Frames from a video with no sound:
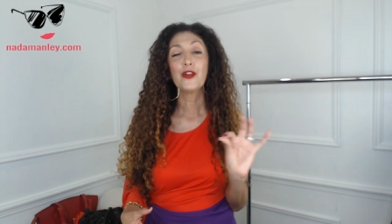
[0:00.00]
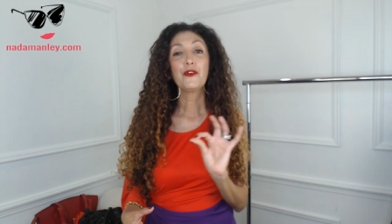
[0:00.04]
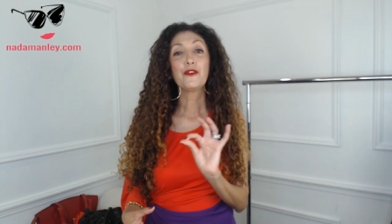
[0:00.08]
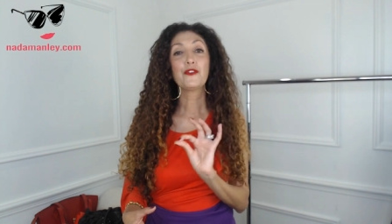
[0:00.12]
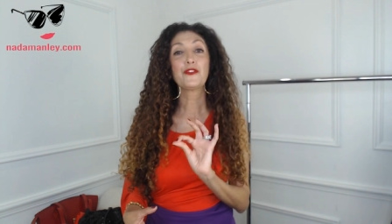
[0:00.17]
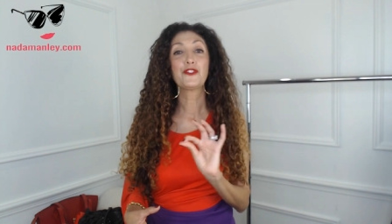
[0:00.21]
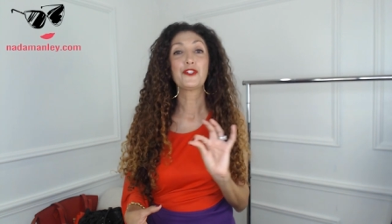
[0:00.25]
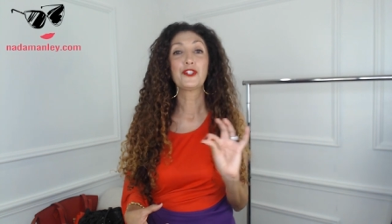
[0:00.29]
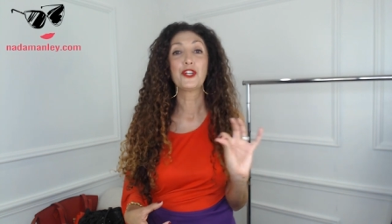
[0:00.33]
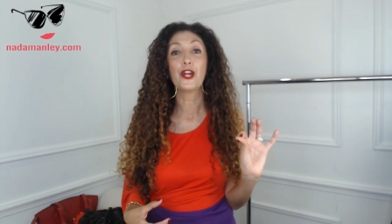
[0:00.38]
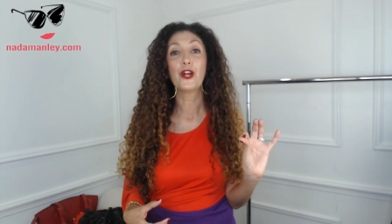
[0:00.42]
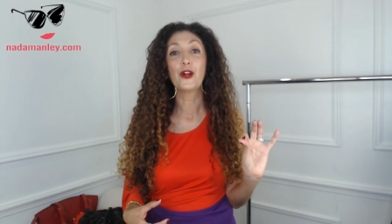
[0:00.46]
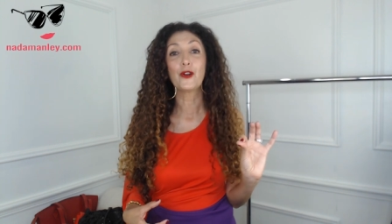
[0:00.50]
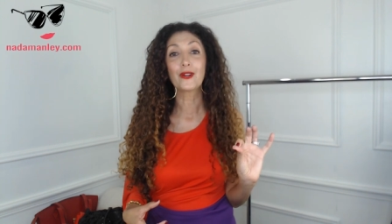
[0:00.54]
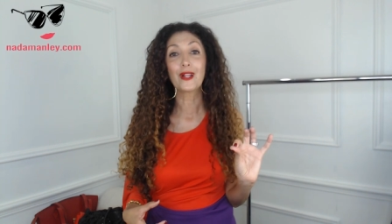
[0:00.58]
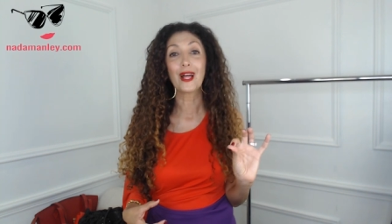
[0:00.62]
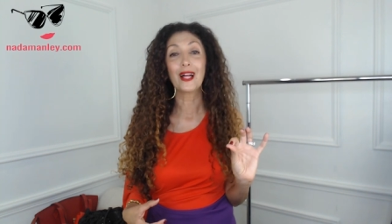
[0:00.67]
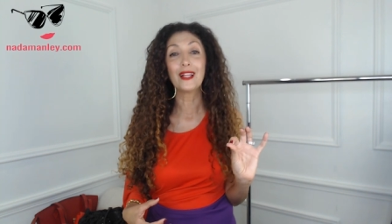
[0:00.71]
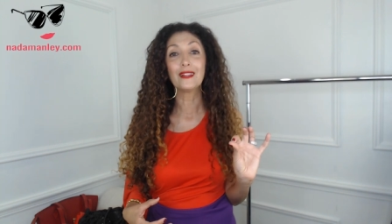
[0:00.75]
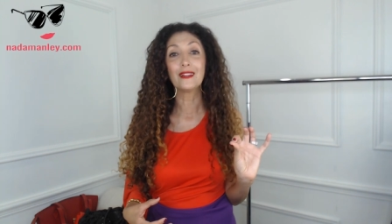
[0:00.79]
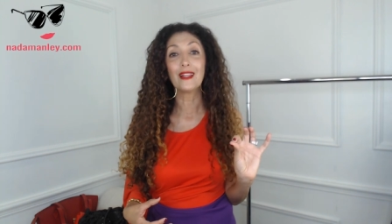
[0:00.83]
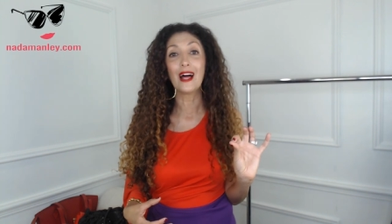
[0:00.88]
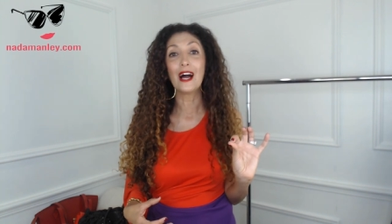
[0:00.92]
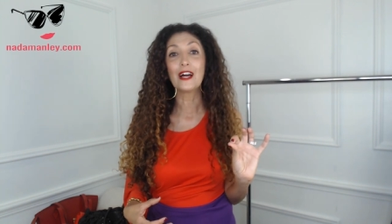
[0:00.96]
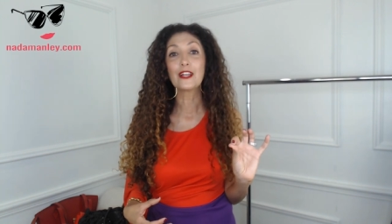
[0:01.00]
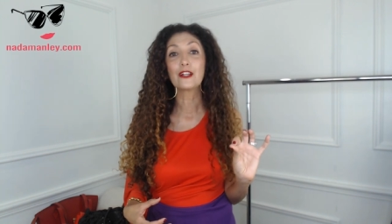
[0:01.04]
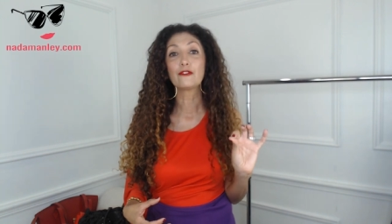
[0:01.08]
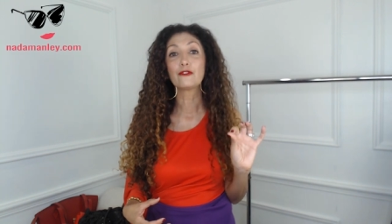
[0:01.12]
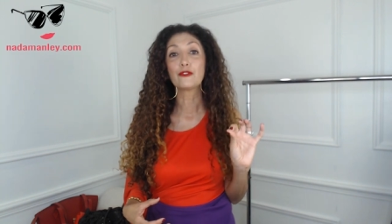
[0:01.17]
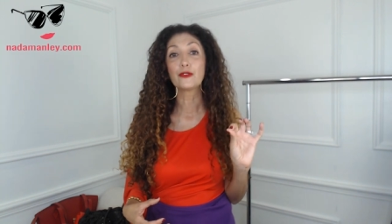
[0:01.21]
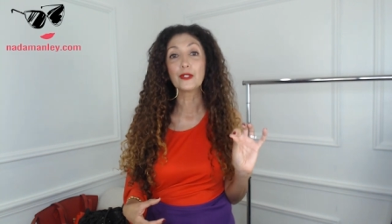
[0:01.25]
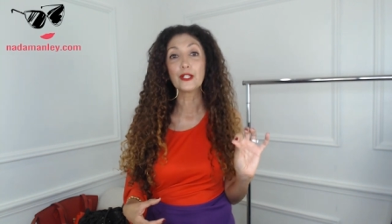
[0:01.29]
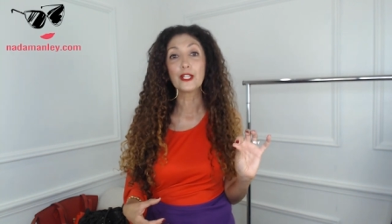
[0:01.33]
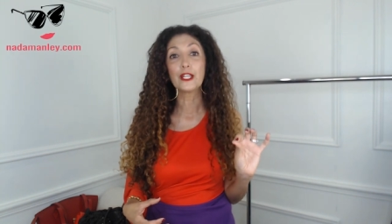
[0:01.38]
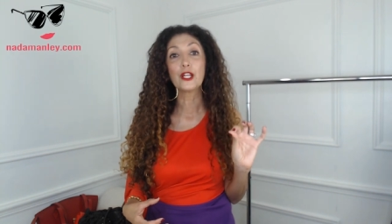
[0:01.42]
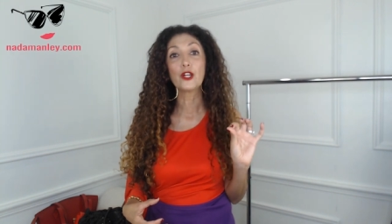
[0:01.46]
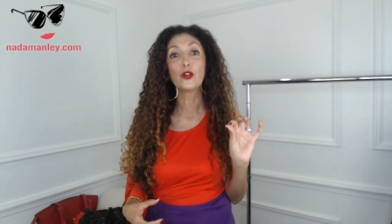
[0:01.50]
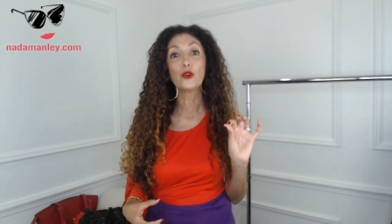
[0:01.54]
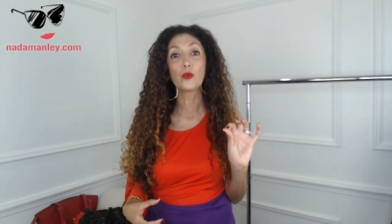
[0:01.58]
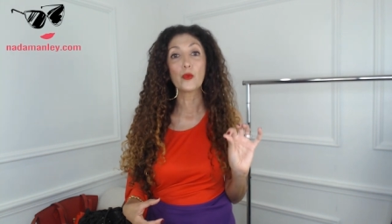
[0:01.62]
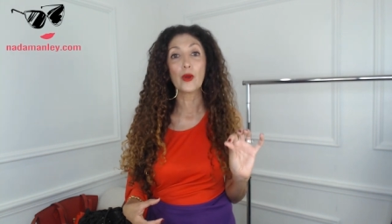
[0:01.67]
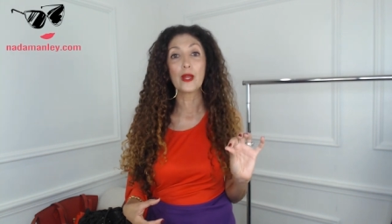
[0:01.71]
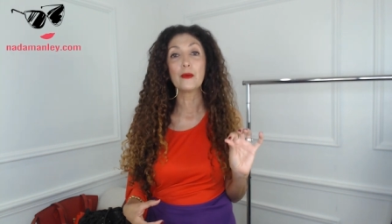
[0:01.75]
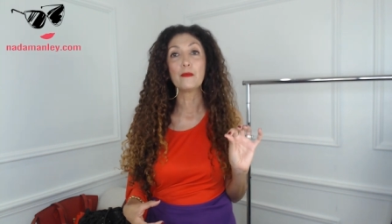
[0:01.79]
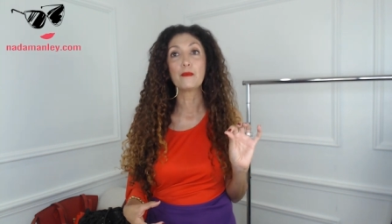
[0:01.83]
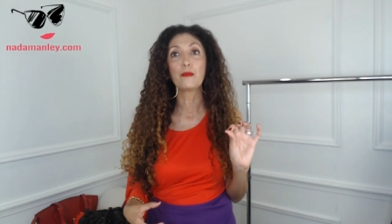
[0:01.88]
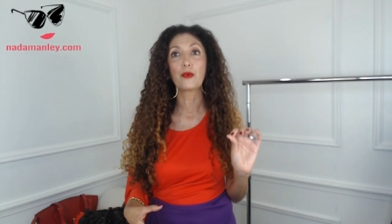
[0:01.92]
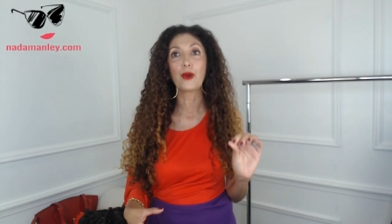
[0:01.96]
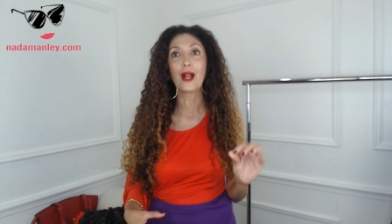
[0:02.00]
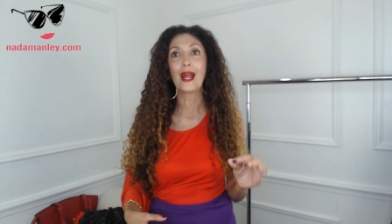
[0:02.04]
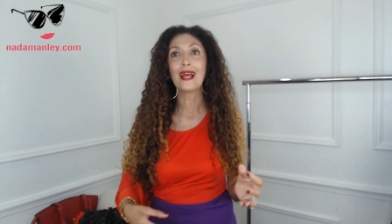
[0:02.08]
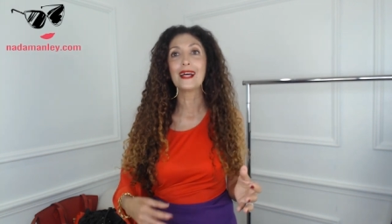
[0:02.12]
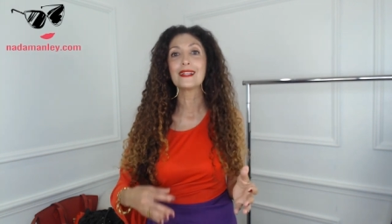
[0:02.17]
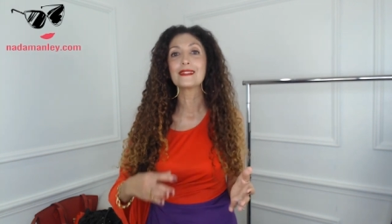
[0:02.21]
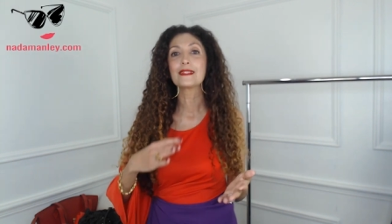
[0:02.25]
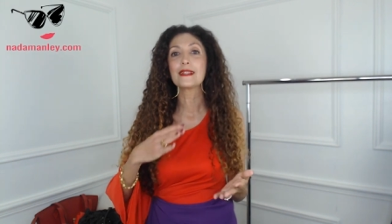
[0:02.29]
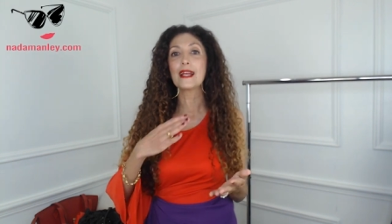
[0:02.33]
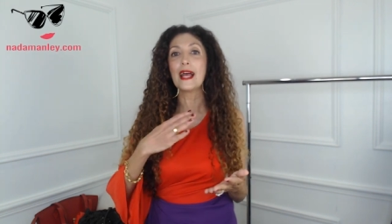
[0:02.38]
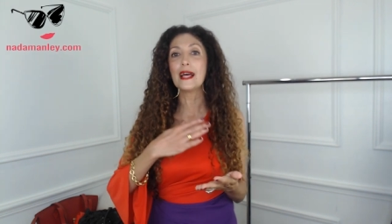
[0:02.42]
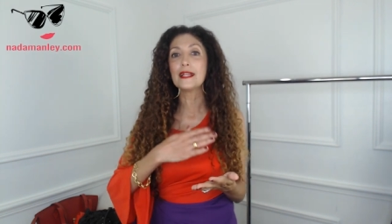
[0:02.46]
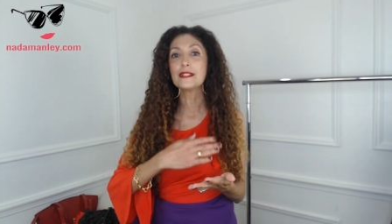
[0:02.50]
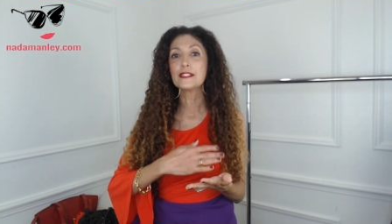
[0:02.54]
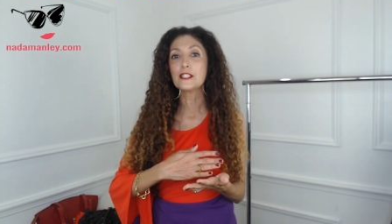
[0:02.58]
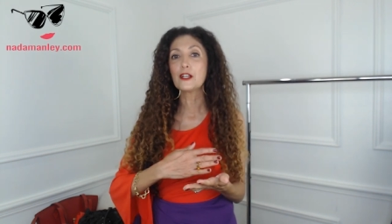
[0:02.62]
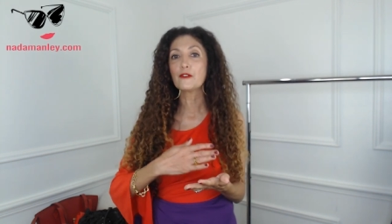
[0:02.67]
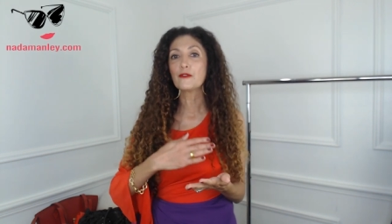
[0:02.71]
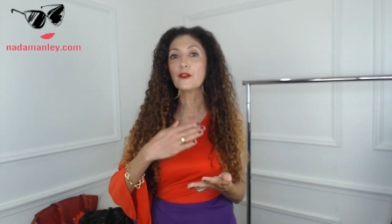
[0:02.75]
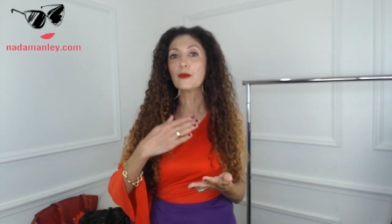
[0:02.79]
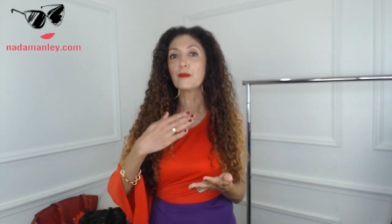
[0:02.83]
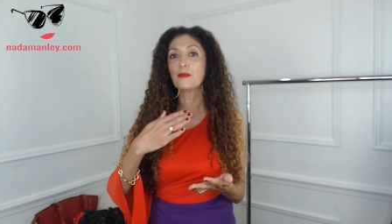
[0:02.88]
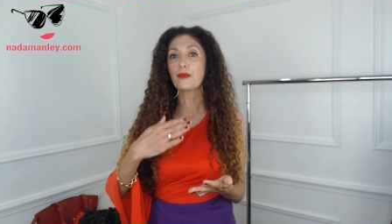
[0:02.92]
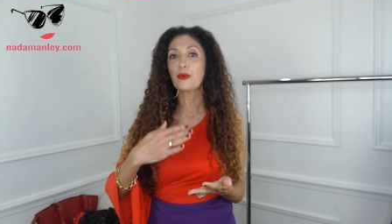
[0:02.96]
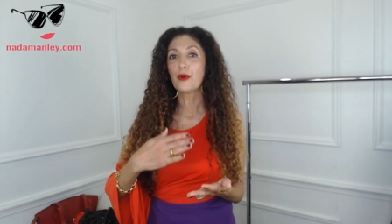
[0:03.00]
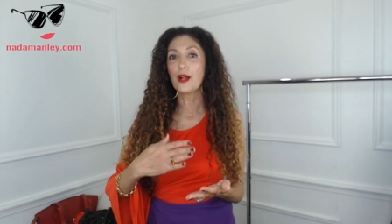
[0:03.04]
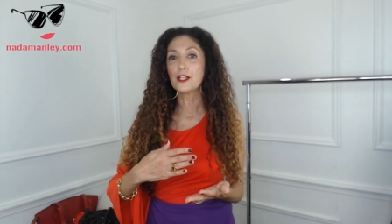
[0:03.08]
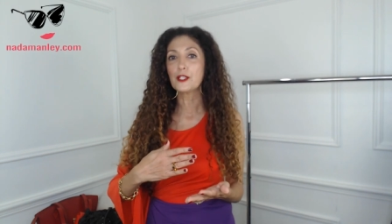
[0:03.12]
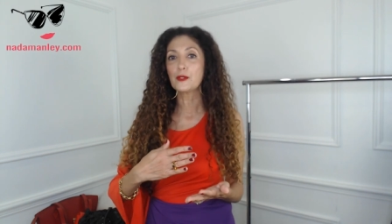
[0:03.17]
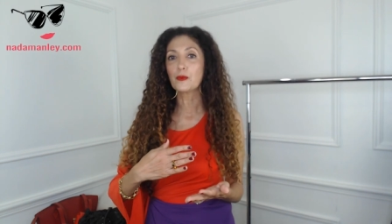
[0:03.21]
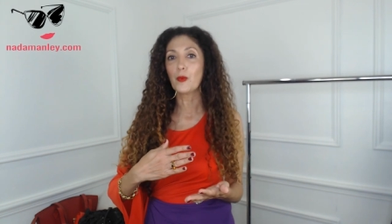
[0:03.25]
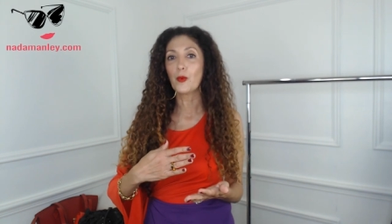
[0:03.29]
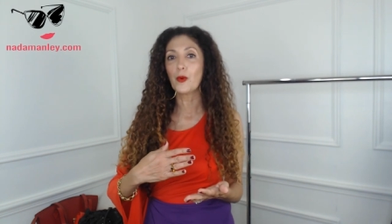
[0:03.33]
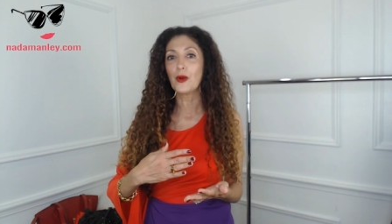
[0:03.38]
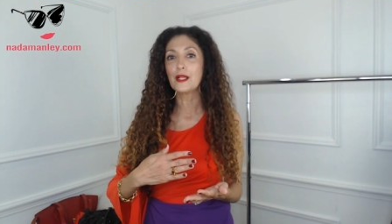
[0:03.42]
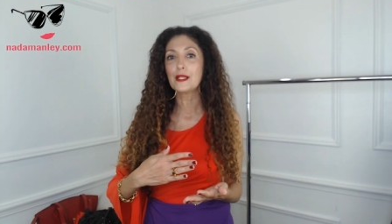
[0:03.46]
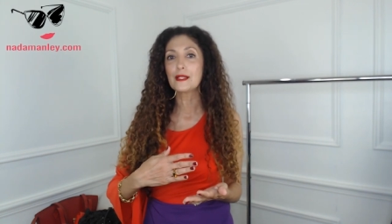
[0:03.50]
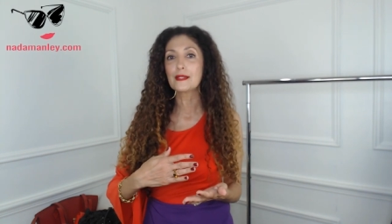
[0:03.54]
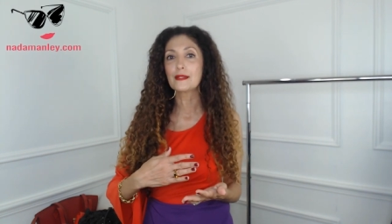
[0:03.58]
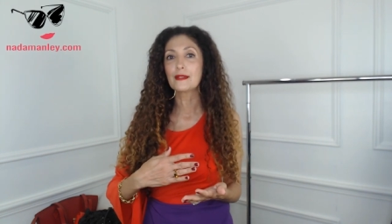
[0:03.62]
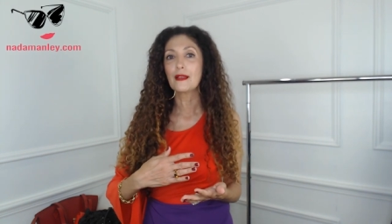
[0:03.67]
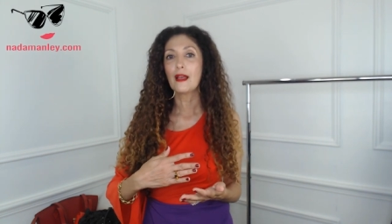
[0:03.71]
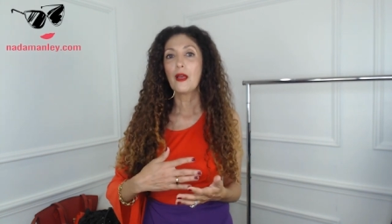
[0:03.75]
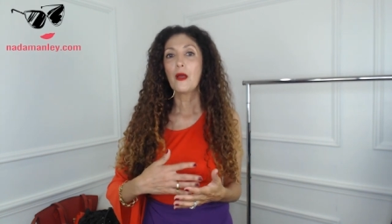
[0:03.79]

shared a lot of really great brands at different price points